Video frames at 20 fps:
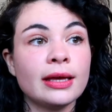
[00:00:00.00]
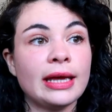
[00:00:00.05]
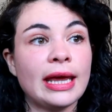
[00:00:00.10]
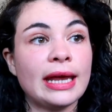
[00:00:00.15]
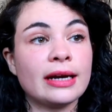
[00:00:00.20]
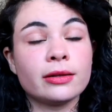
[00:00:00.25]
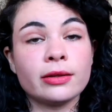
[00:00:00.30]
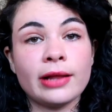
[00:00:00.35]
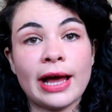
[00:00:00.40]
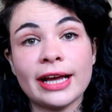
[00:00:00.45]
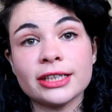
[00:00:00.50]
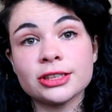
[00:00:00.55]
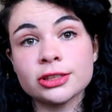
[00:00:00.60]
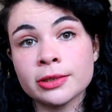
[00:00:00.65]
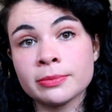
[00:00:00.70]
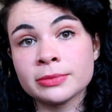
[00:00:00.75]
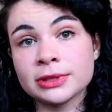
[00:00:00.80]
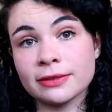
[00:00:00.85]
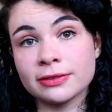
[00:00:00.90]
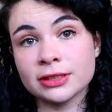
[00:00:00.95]
In
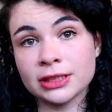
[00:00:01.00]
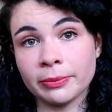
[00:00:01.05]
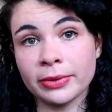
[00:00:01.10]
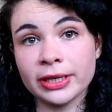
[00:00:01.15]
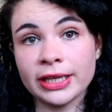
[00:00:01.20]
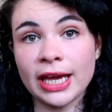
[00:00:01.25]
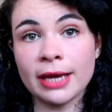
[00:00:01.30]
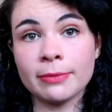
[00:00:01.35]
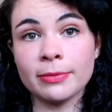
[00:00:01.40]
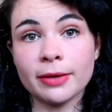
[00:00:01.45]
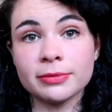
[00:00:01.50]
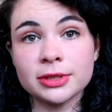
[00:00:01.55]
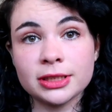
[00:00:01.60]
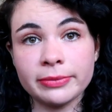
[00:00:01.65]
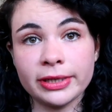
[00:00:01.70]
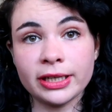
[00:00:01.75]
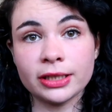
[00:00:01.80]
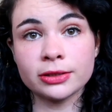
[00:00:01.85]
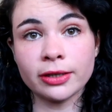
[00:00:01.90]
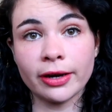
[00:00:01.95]
classrooms, if someone came up to
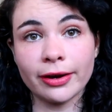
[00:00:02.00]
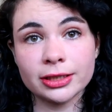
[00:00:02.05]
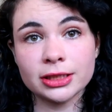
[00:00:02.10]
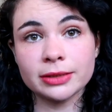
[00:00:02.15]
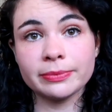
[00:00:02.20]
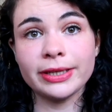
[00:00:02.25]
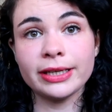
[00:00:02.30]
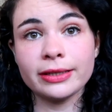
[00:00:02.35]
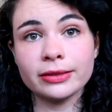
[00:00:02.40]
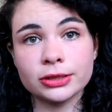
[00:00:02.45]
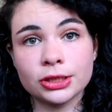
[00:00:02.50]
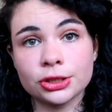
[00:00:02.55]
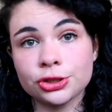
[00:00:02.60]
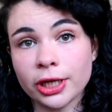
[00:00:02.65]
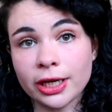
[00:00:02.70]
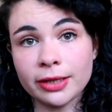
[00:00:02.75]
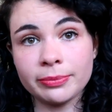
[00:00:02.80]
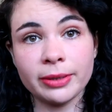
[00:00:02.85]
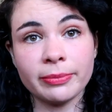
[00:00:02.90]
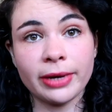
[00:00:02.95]
me to talk to me, to
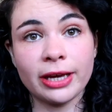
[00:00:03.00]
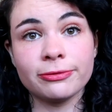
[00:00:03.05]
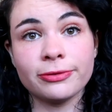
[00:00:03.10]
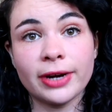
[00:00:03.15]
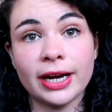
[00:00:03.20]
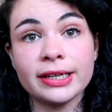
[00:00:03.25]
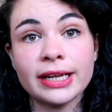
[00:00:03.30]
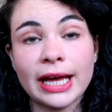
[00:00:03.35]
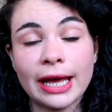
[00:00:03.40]
try to be my friend,